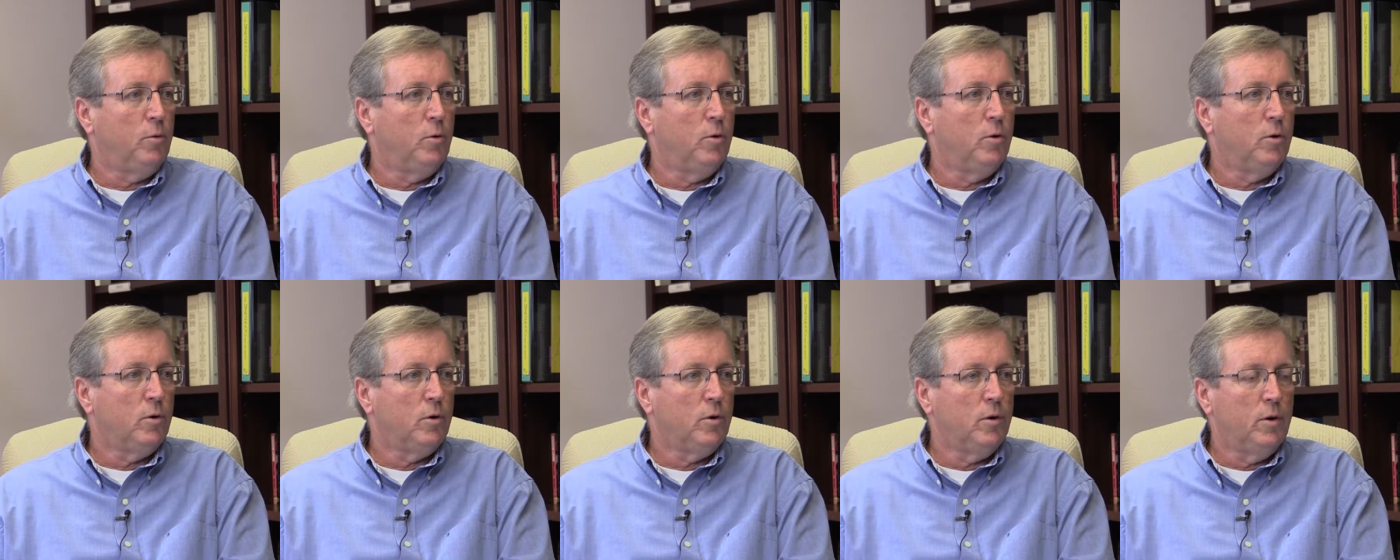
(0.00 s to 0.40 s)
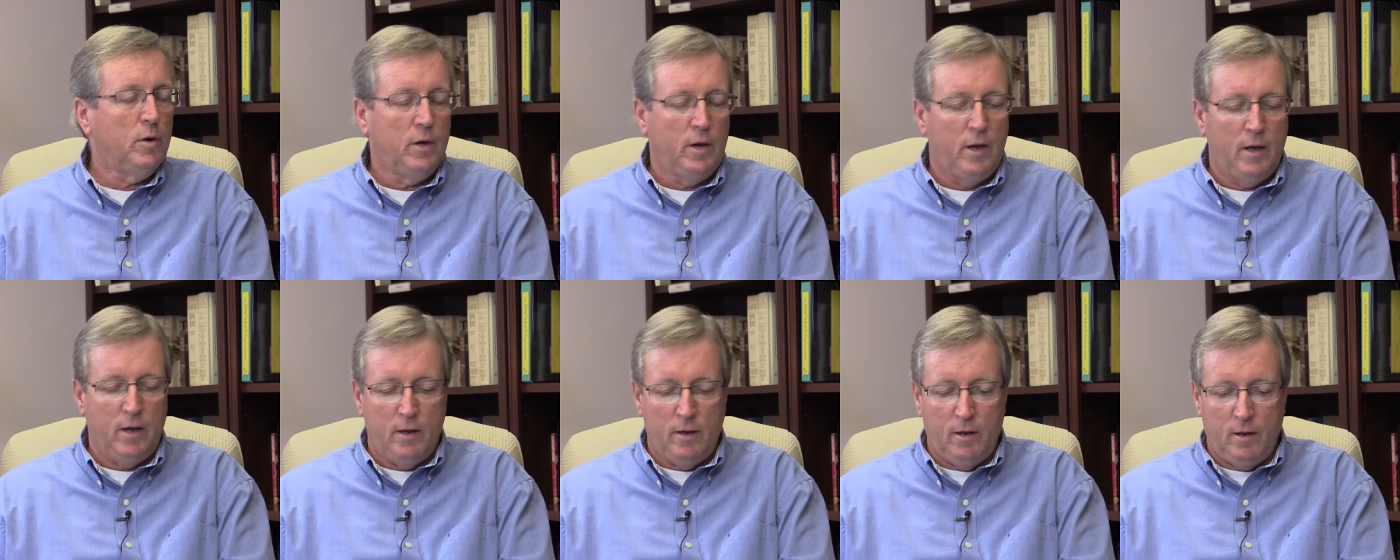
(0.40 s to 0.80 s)
or
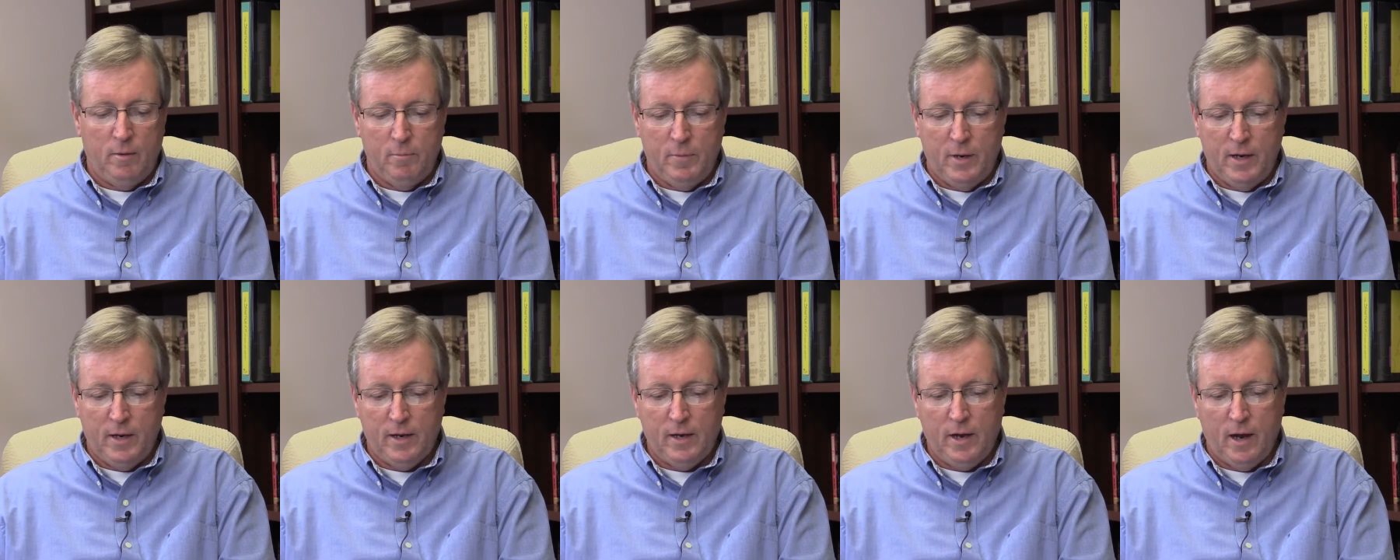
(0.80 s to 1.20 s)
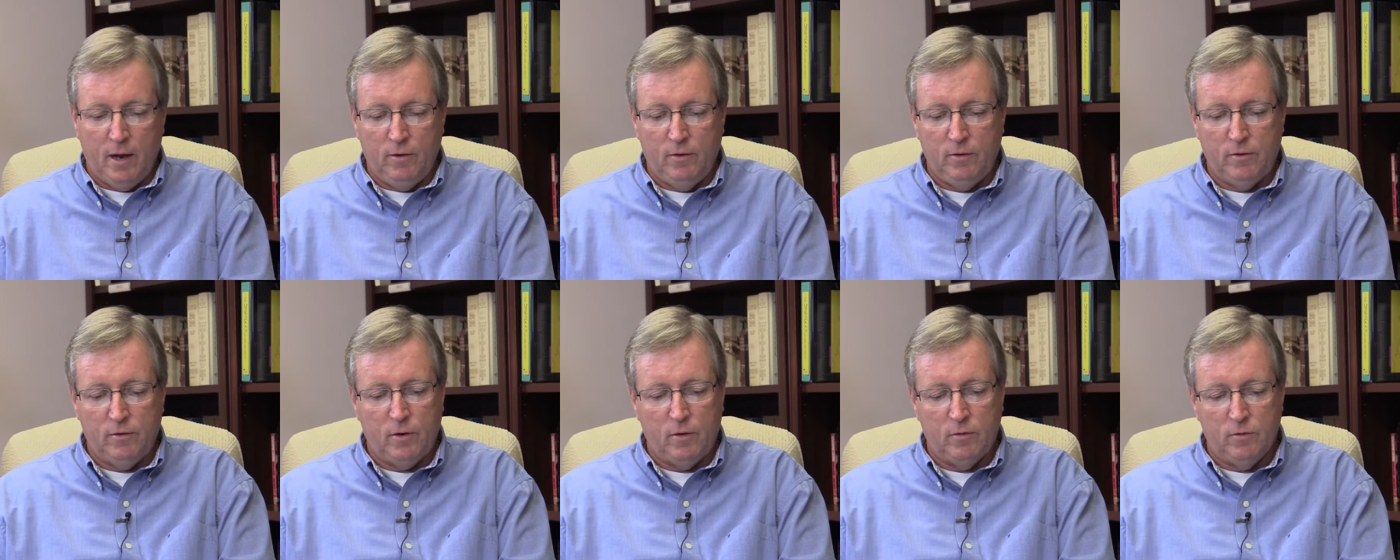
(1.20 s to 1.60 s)
in many
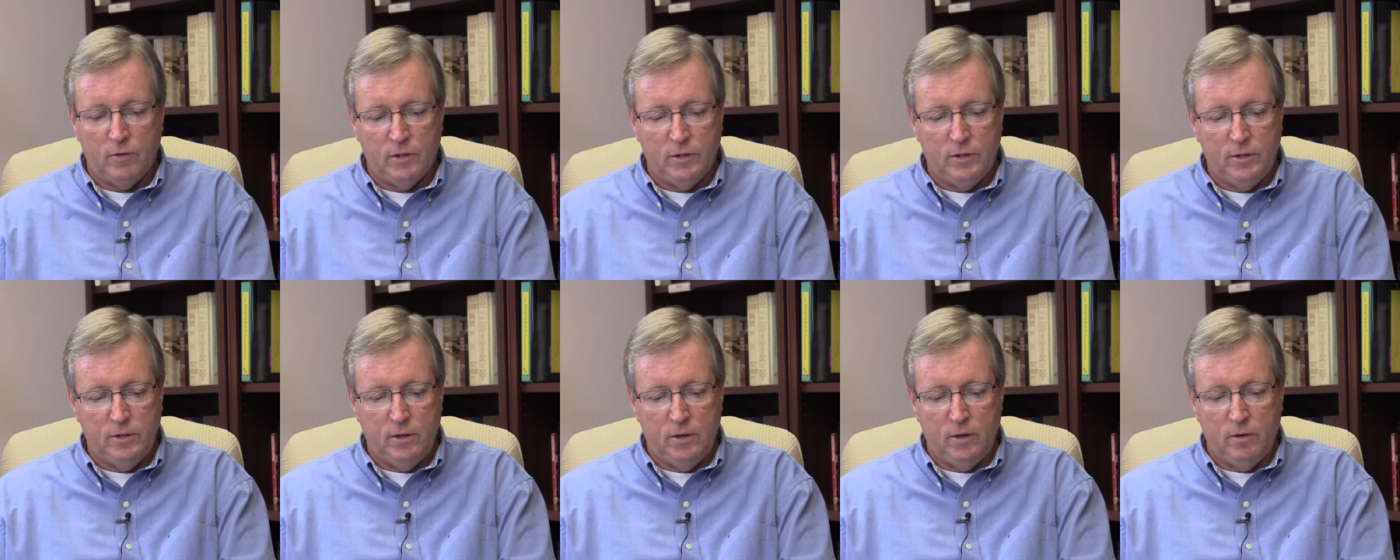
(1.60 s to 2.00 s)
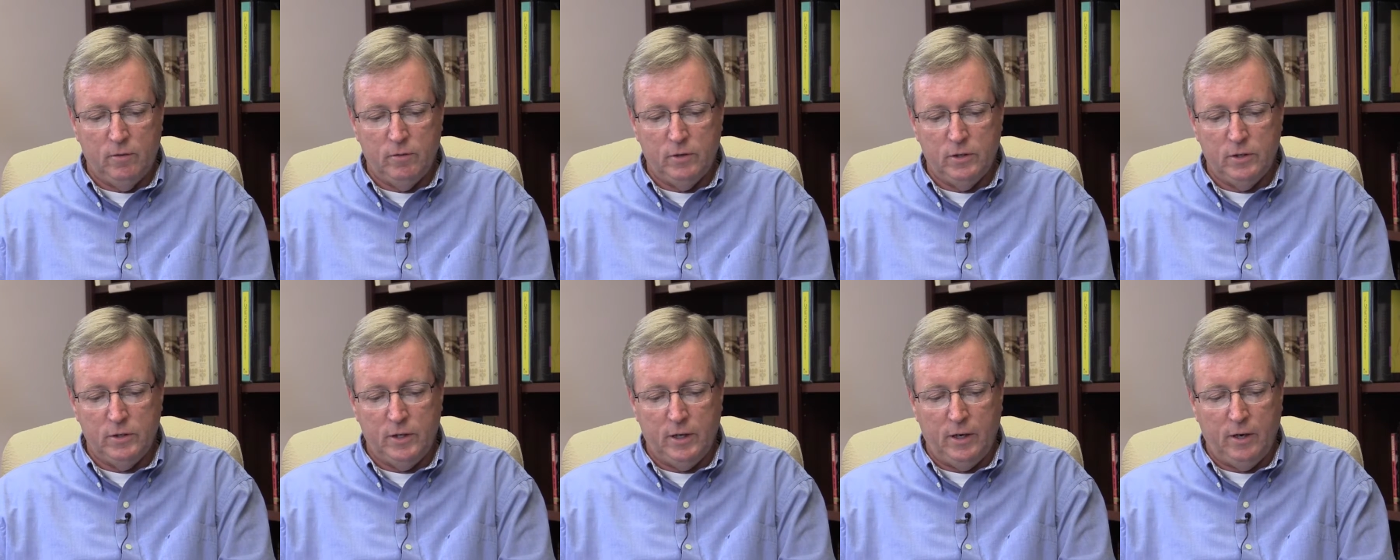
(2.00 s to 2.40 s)
cases
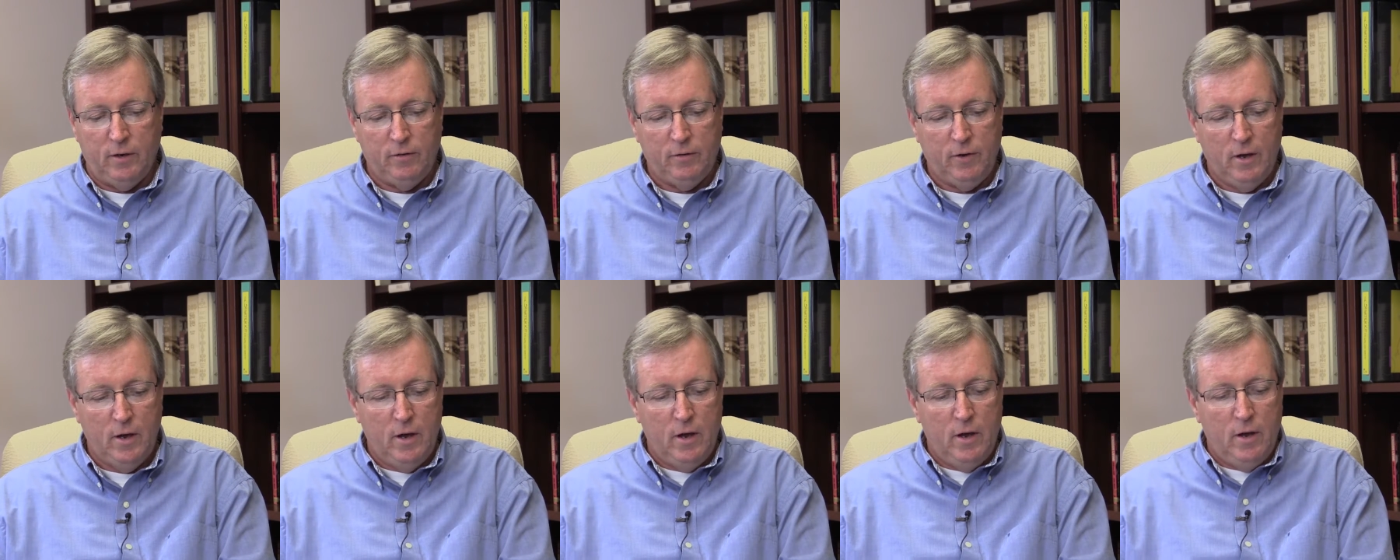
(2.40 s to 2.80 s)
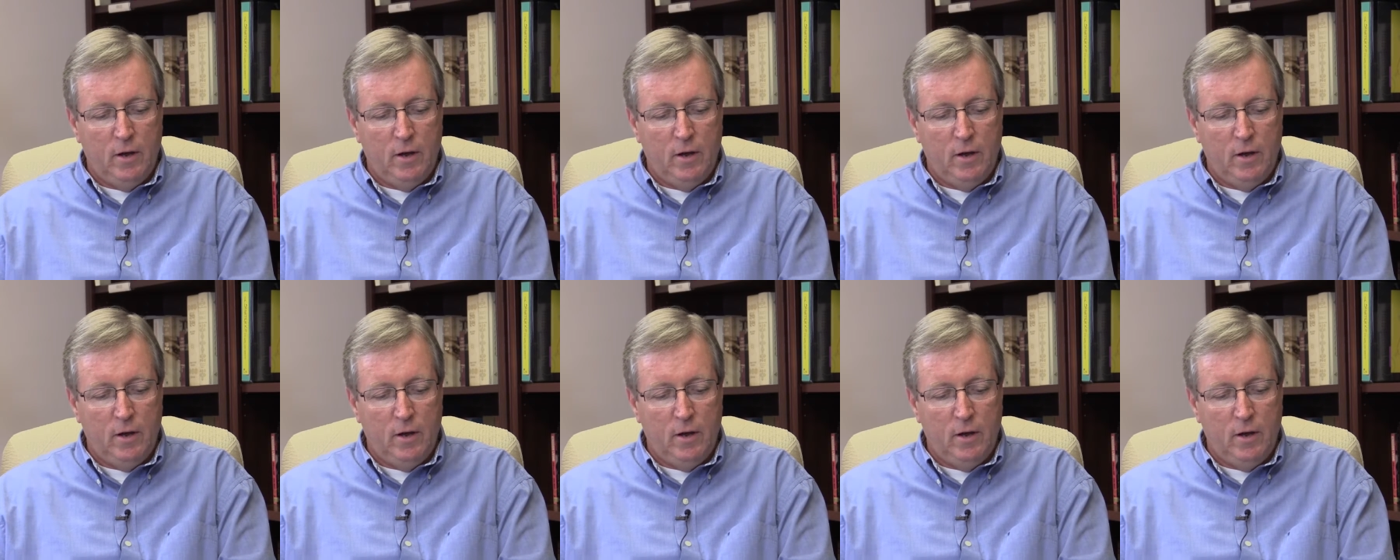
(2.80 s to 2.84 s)
overseas.